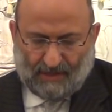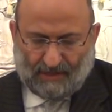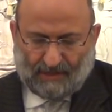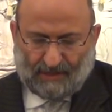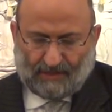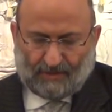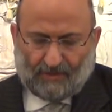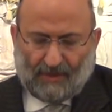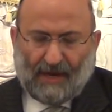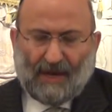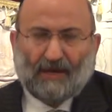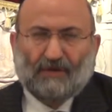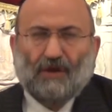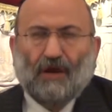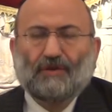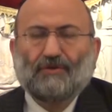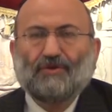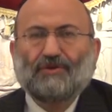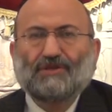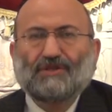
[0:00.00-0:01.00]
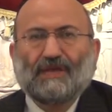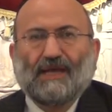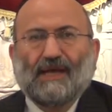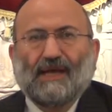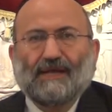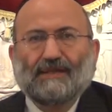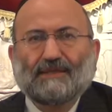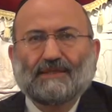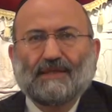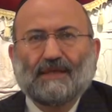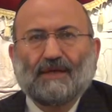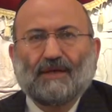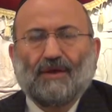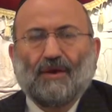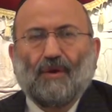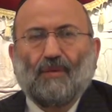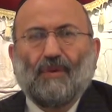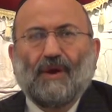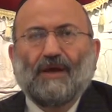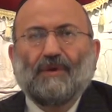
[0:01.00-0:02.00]
The Zohar HaKadosh says,
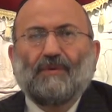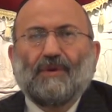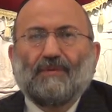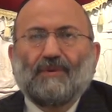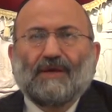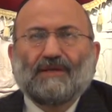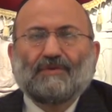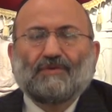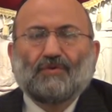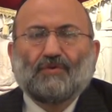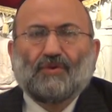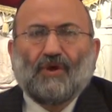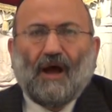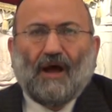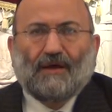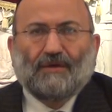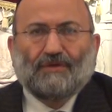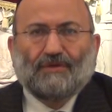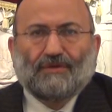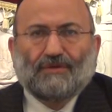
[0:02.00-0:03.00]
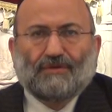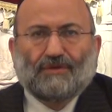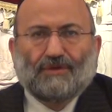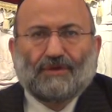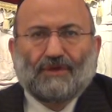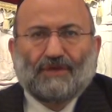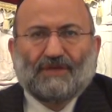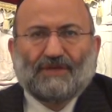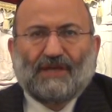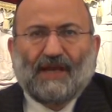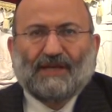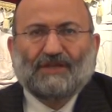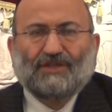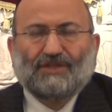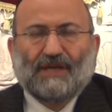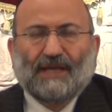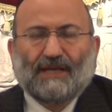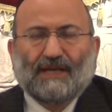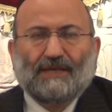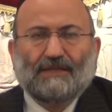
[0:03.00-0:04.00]
when we went to Galut, Ke
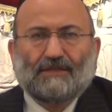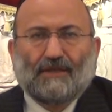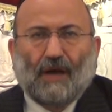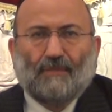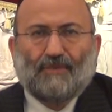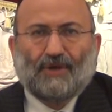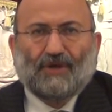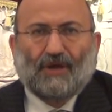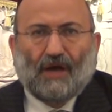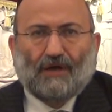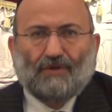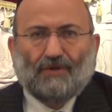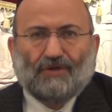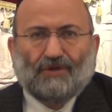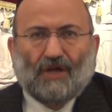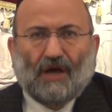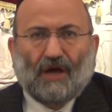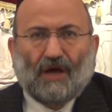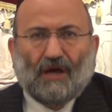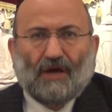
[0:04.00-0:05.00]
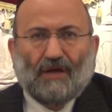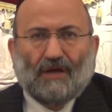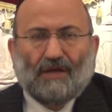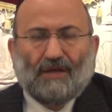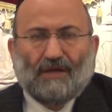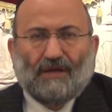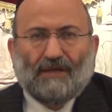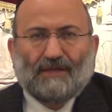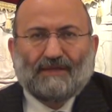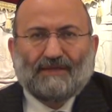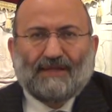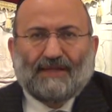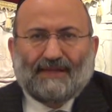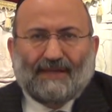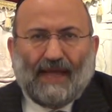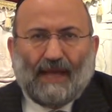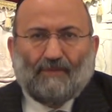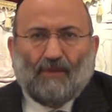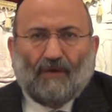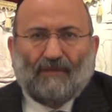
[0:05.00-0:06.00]
Shechinta beGaluta, the
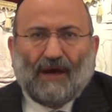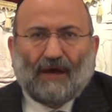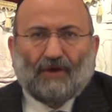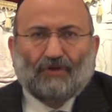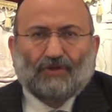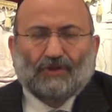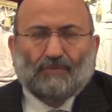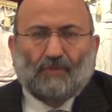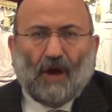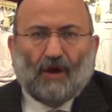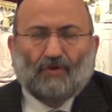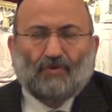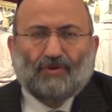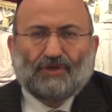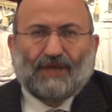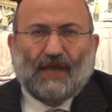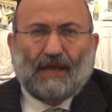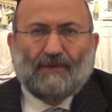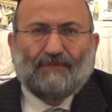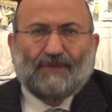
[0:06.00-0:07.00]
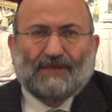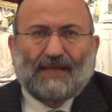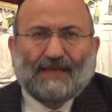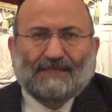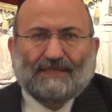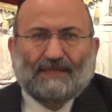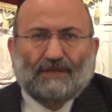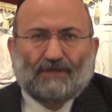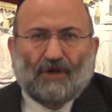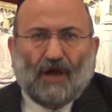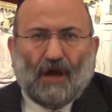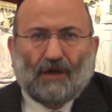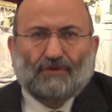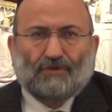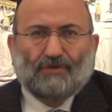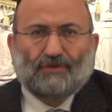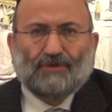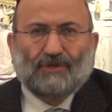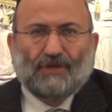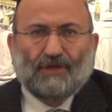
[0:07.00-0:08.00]
name of HaKadosh Baruch Hu came with us in
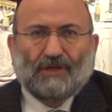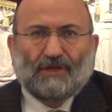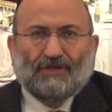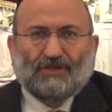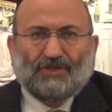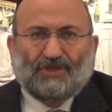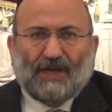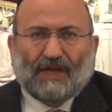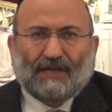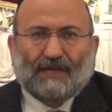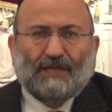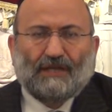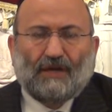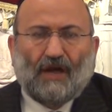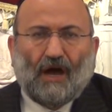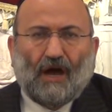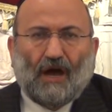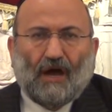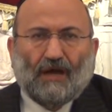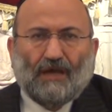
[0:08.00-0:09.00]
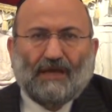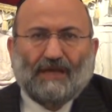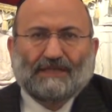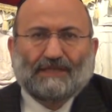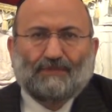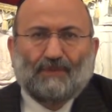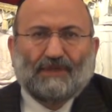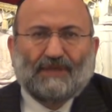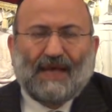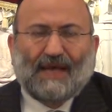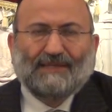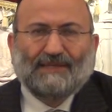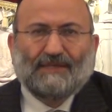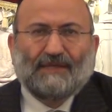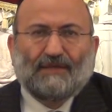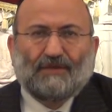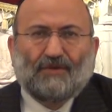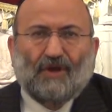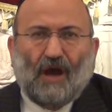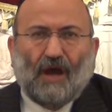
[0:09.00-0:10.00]
Galut. Shechina is with us
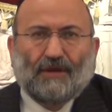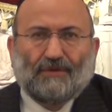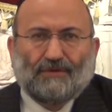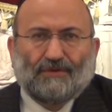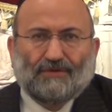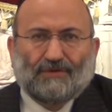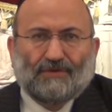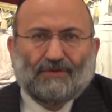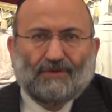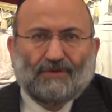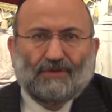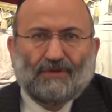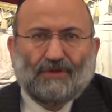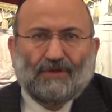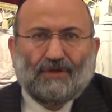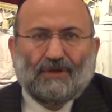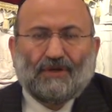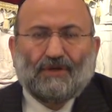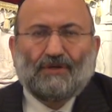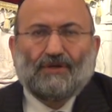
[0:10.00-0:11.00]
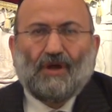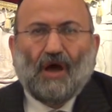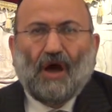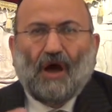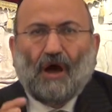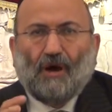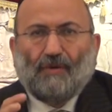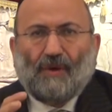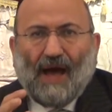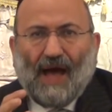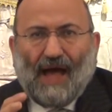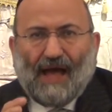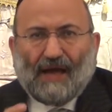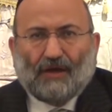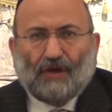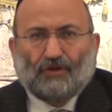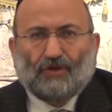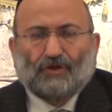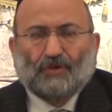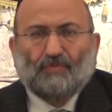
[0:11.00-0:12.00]
in Galut. Now,
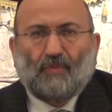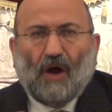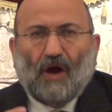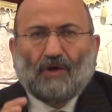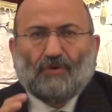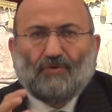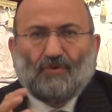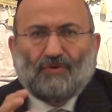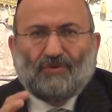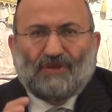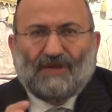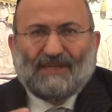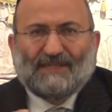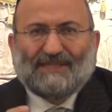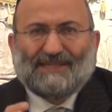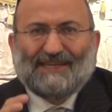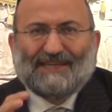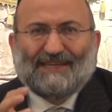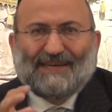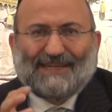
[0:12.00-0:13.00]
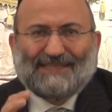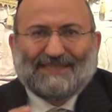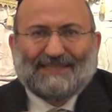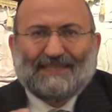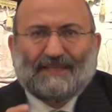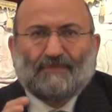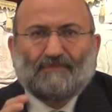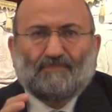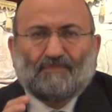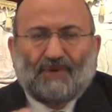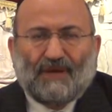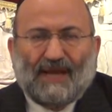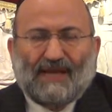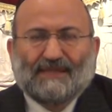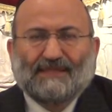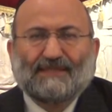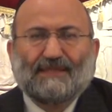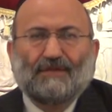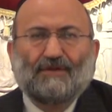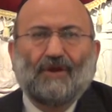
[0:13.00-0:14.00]
HaKadosh Baruch Hu needs a resting
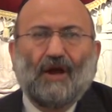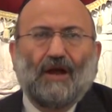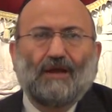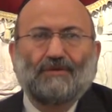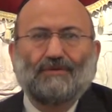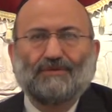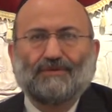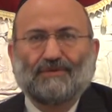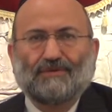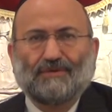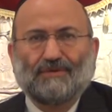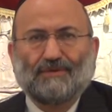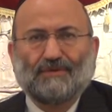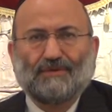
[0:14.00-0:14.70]
place in Galut.